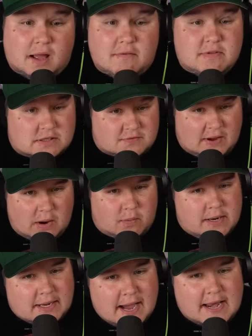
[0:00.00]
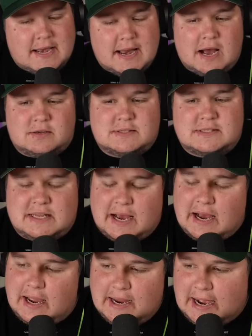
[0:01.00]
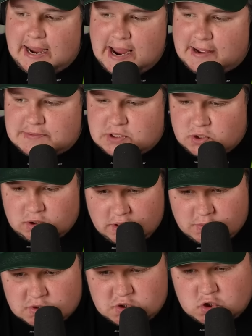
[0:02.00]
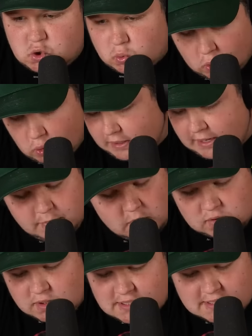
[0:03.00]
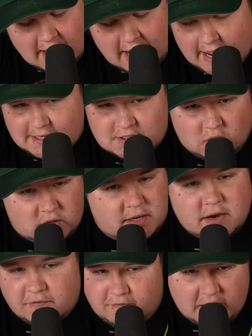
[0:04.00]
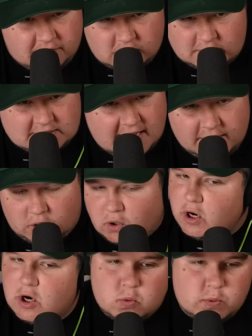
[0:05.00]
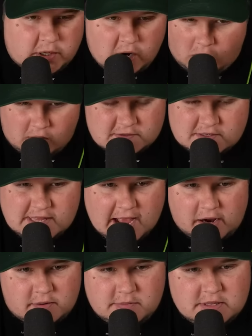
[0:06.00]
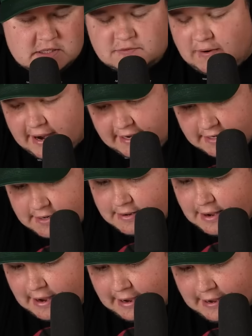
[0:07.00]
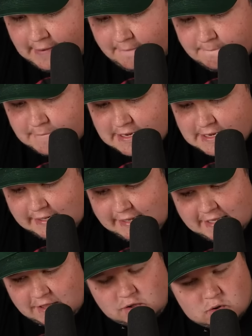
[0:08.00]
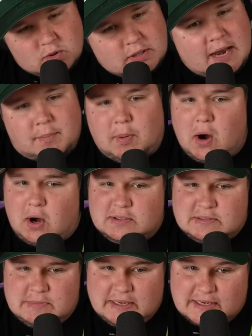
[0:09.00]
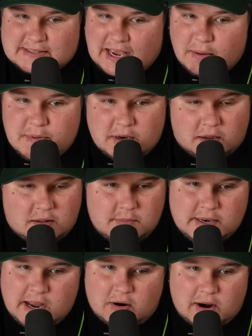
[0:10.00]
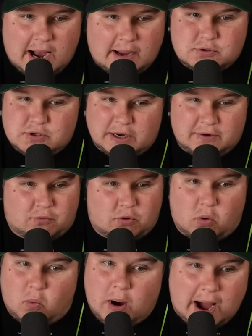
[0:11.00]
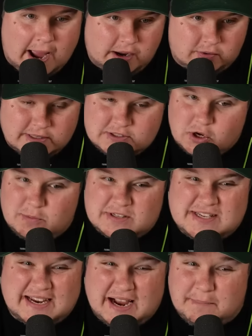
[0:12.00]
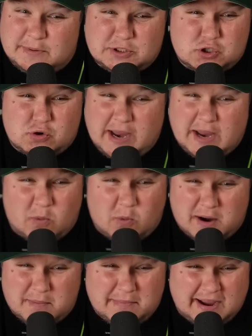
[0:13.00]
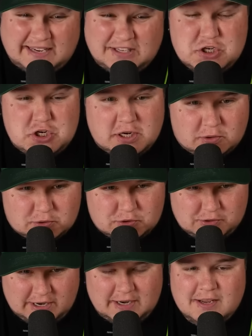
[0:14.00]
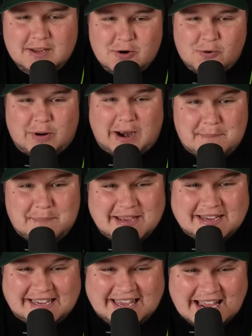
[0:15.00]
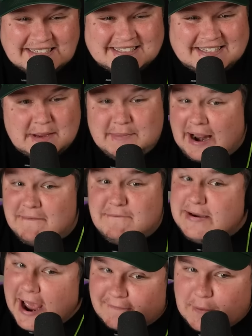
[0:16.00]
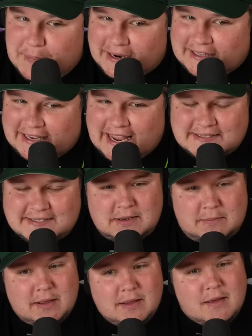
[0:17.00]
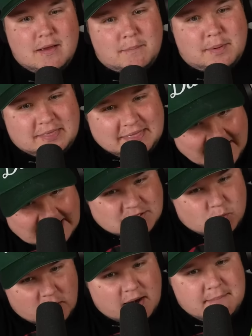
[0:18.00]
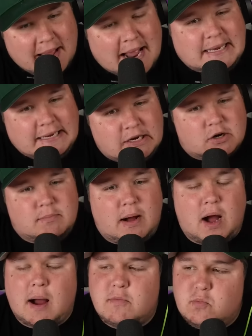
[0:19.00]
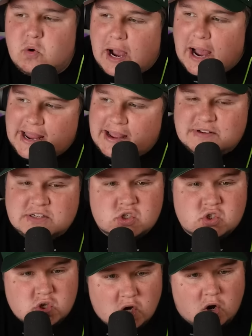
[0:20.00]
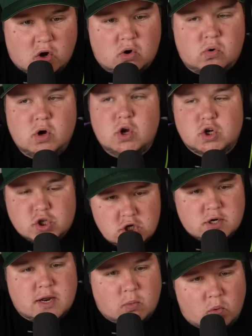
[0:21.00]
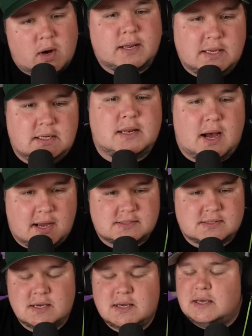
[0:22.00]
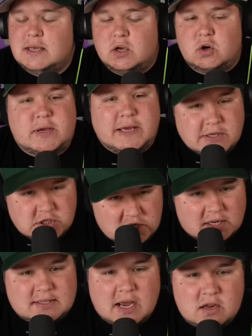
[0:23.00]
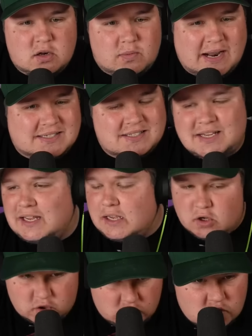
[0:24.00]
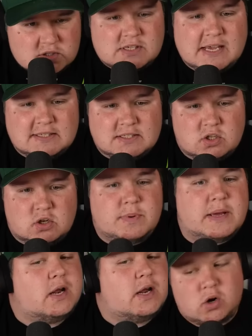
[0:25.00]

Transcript: this fight. When it got announced, I, I absolutely was drooling. Both these guys are going to fight for the title, regardless of the outcome of this fight. Um, it threw a lot of pause in me because I've been on the Manel Kape train for a while. It's almost like I'm betraying one of my children when I pick against them, and I've never picked against them. But that's where I'm at here. Muhammad Mokaev is so good at what he does. He'll get shut down in the wrestling. He'll use his hands a little bit. He'll